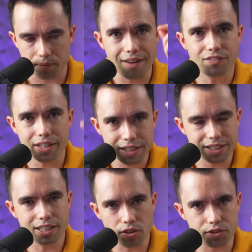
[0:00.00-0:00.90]
Every
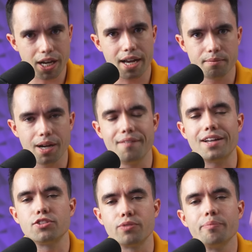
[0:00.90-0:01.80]
single time I've
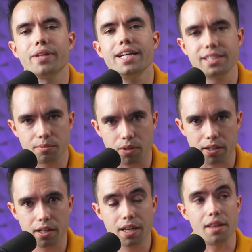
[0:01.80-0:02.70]
had to replace someone,